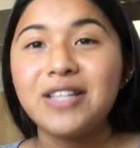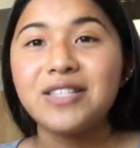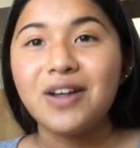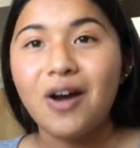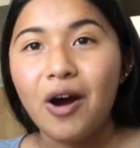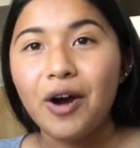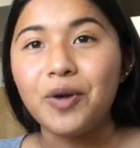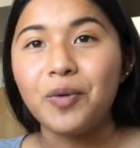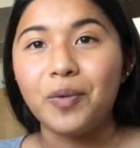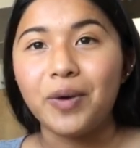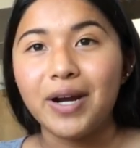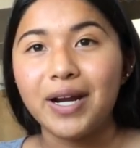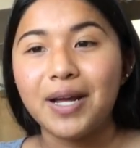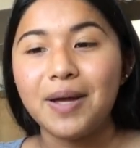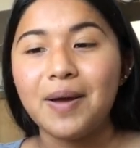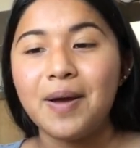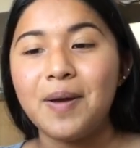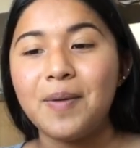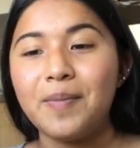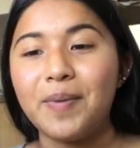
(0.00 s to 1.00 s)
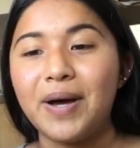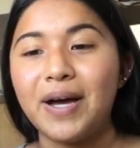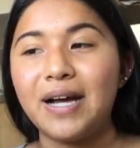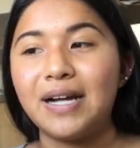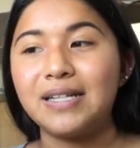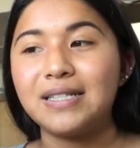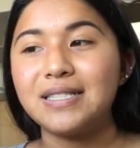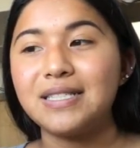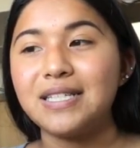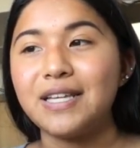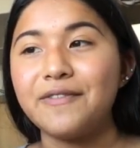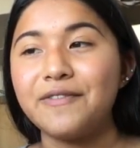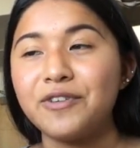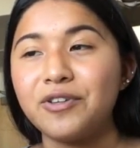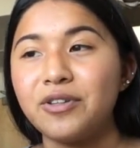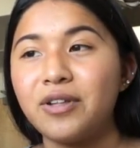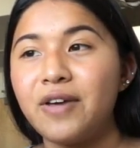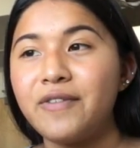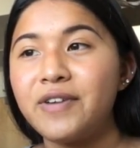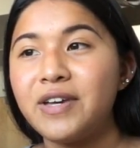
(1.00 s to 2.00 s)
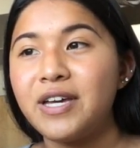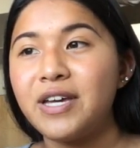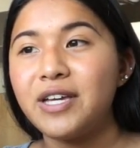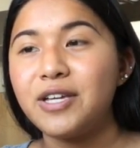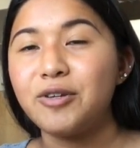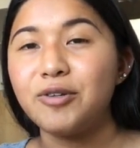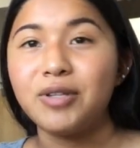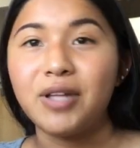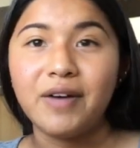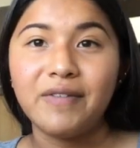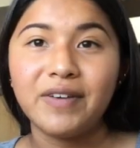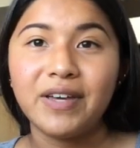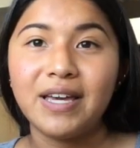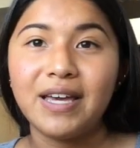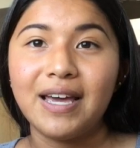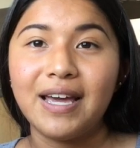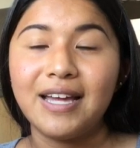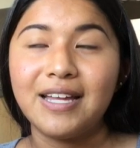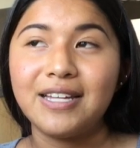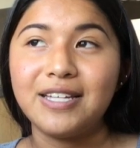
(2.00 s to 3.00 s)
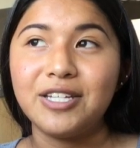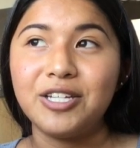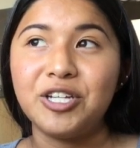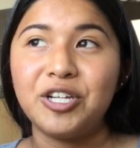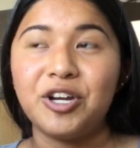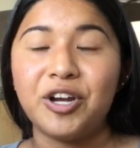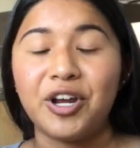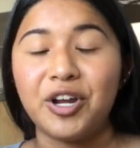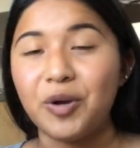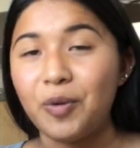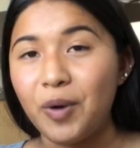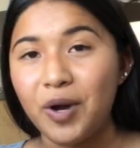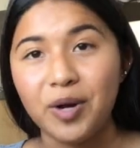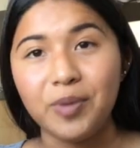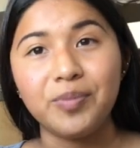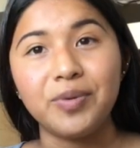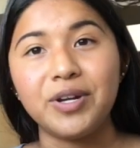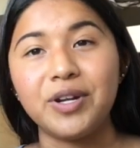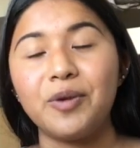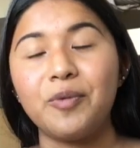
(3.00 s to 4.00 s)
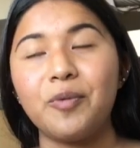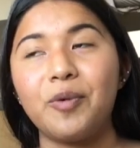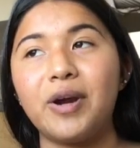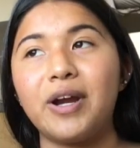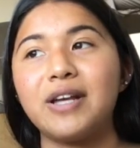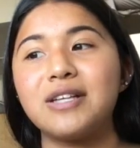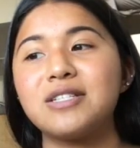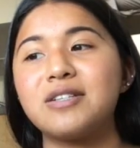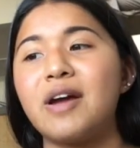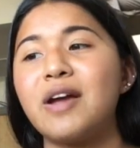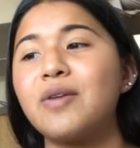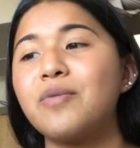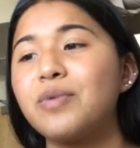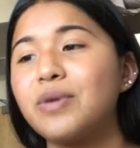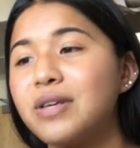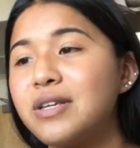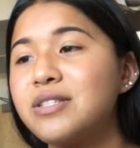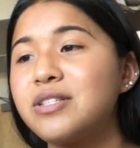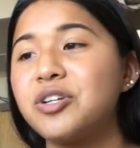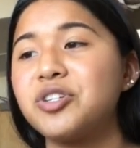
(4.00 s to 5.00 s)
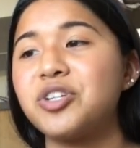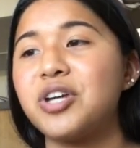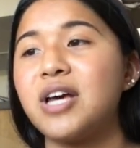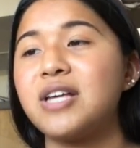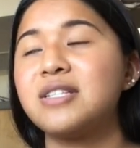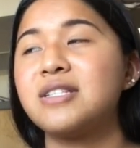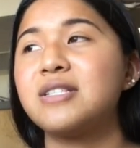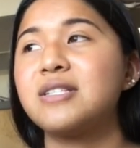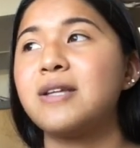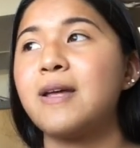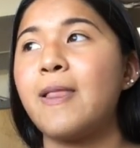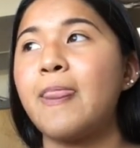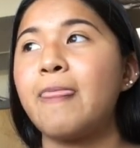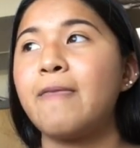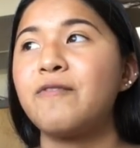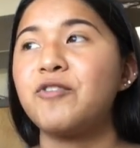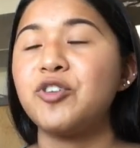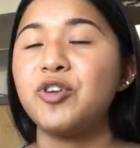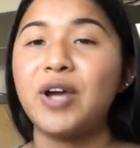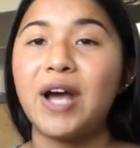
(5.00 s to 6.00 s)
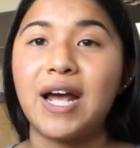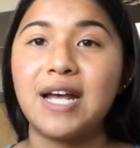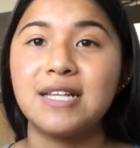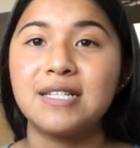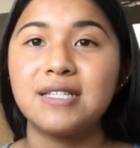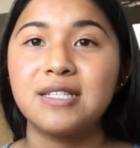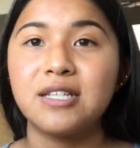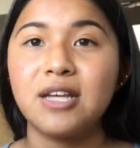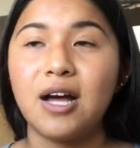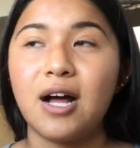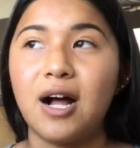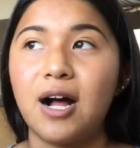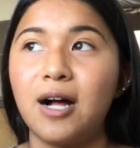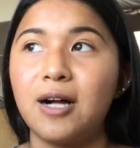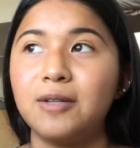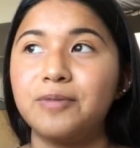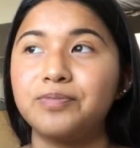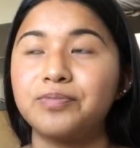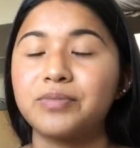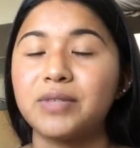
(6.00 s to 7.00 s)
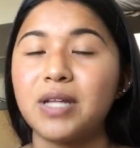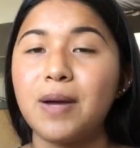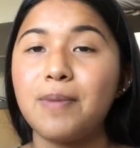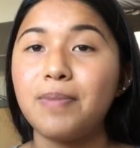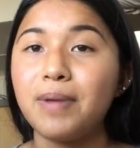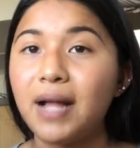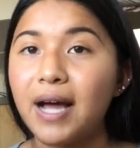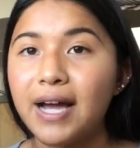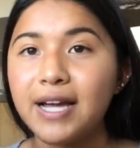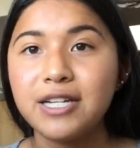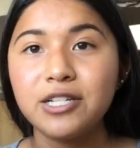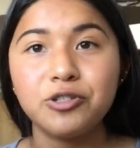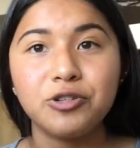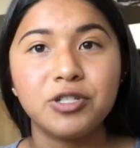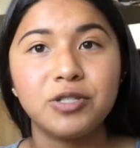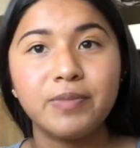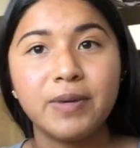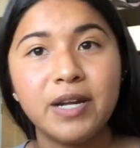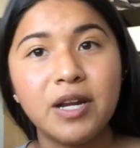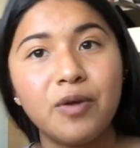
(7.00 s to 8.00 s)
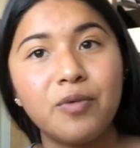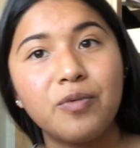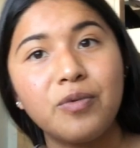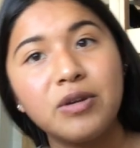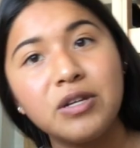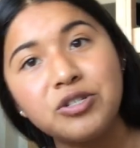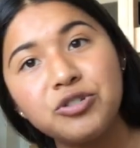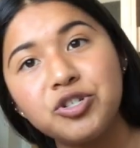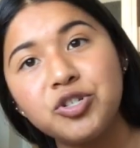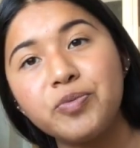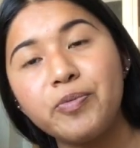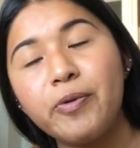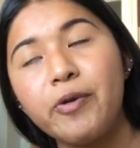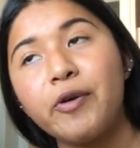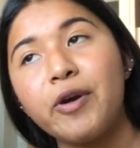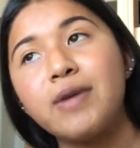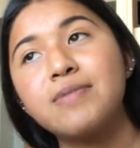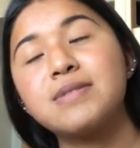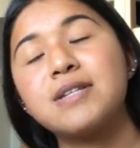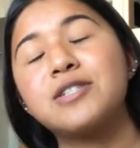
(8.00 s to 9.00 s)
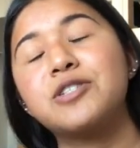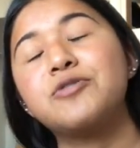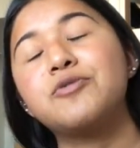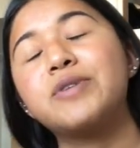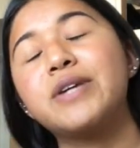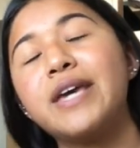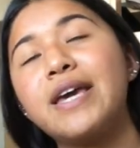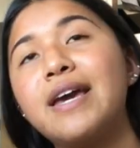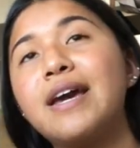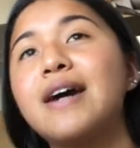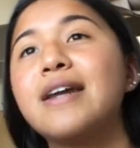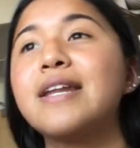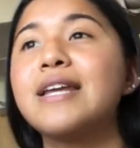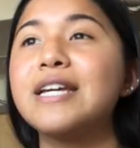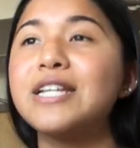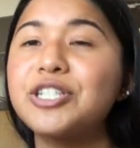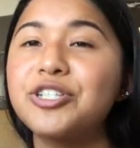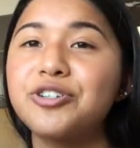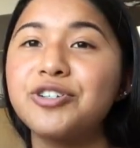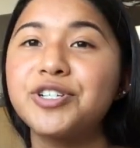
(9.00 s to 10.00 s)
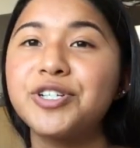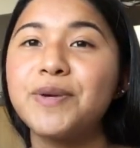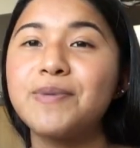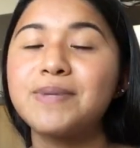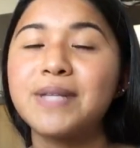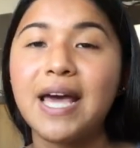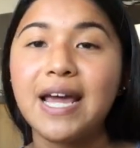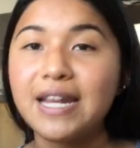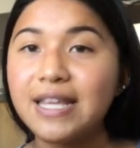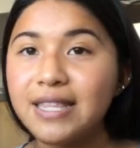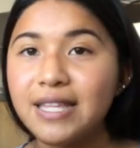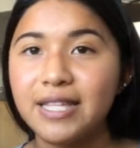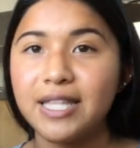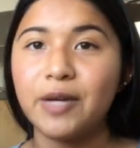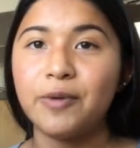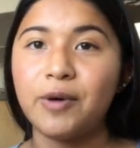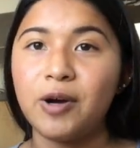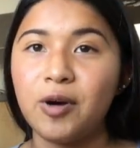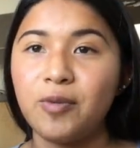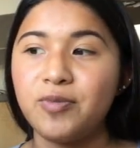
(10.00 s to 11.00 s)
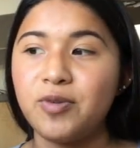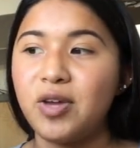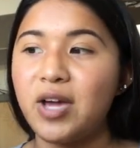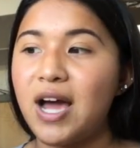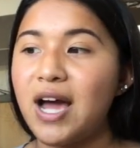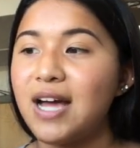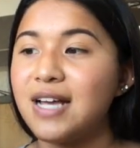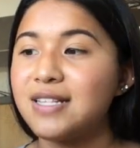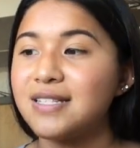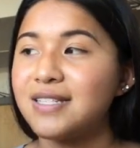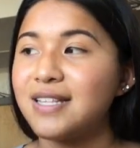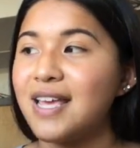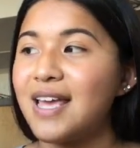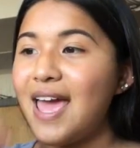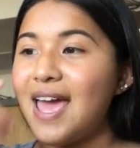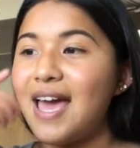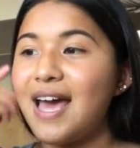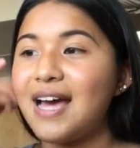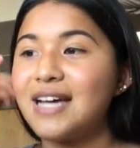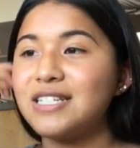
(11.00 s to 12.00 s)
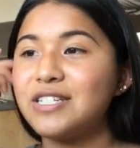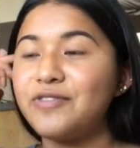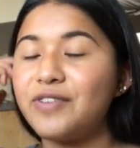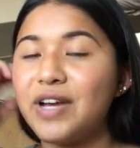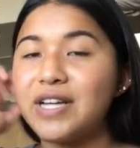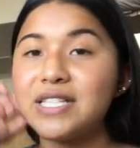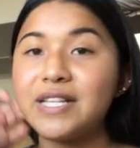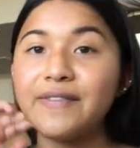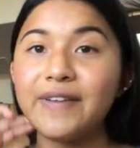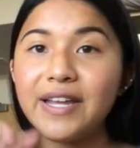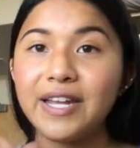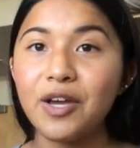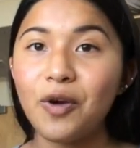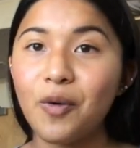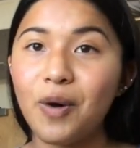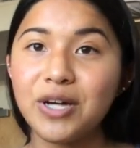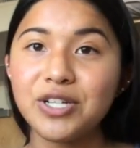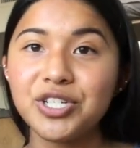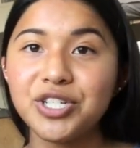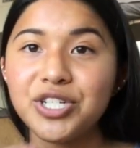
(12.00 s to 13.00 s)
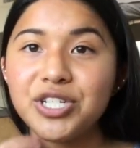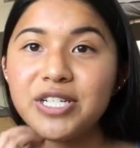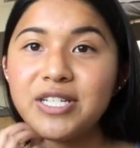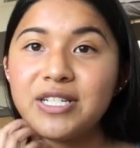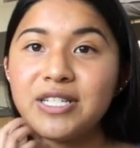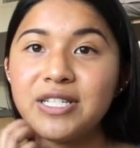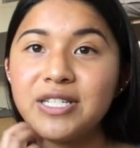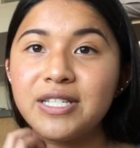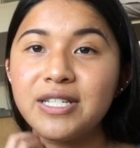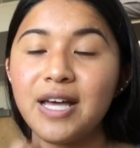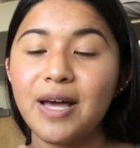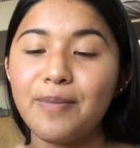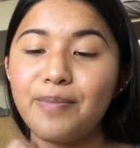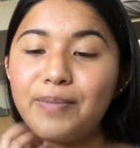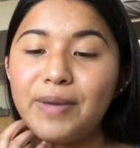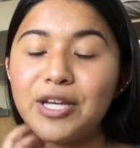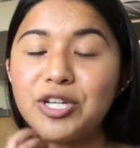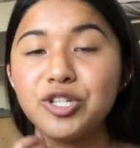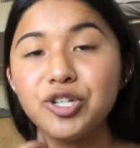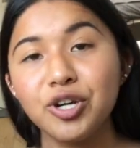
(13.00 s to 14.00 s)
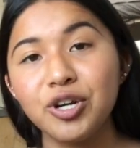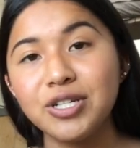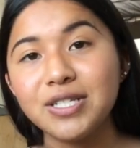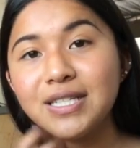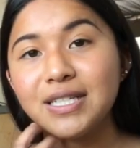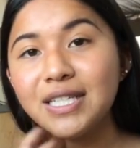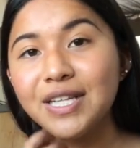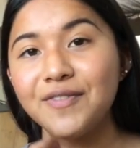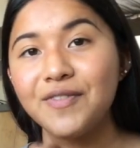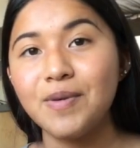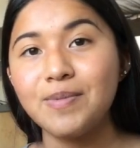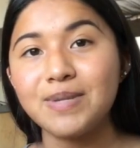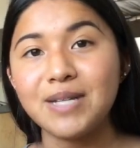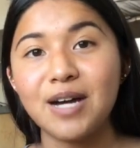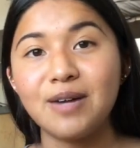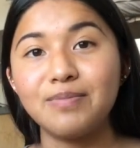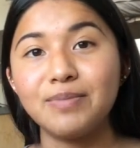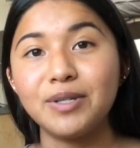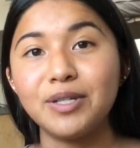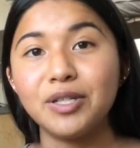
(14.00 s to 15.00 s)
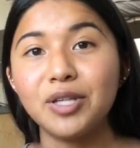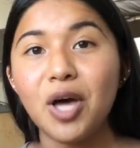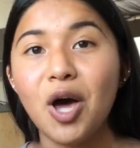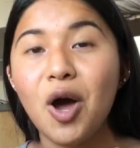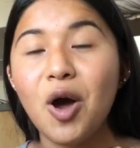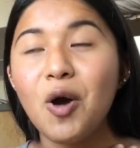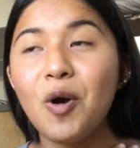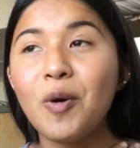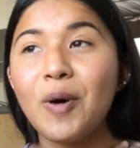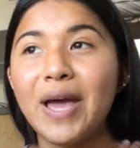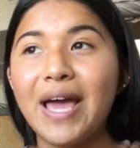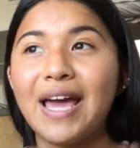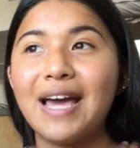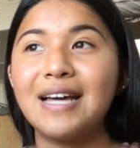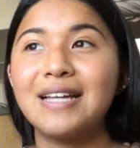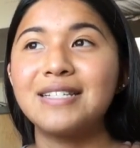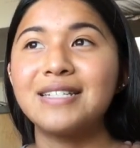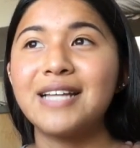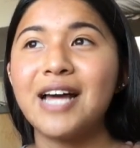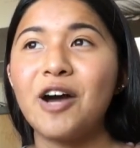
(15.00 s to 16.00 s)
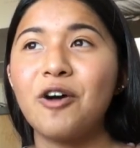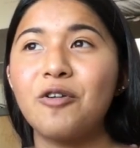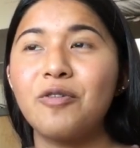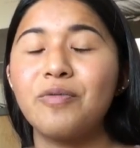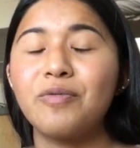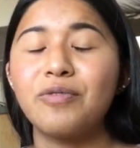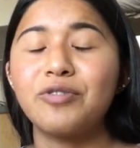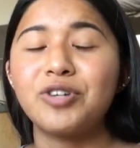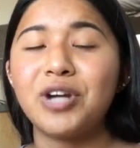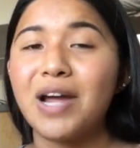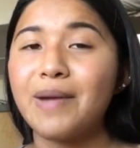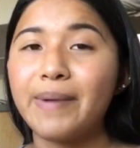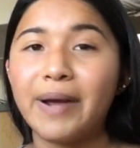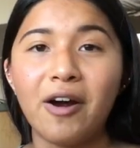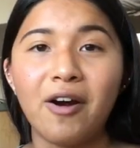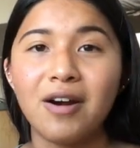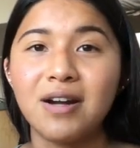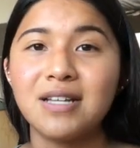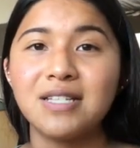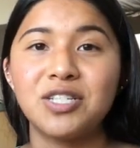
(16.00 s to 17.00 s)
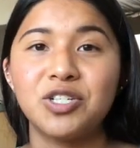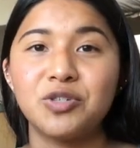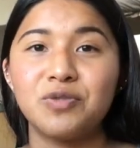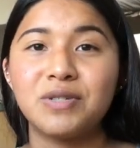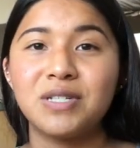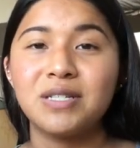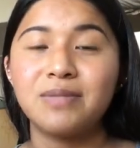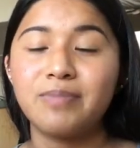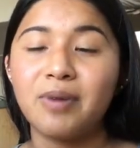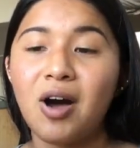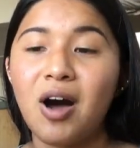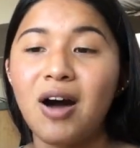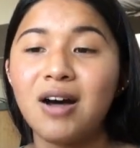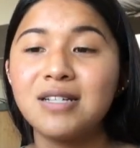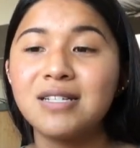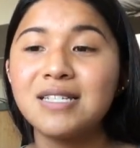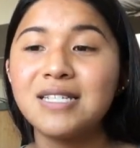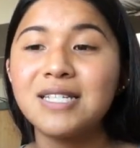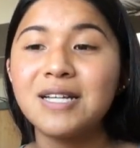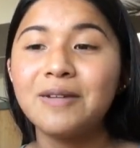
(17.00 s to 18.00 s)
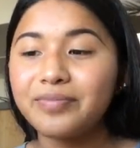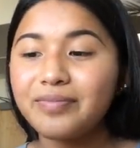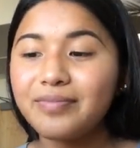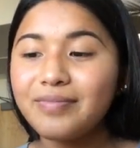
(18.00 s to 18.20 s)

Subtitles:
hard work, but if you love it, you love it, and you're gonna want to put in work. So I really suggest for you guys applying to as many research programs as you can, internships, anything that will help you guys. And if you guys have any questions, make sure to leave them down below, and I'll try my hardest to respond.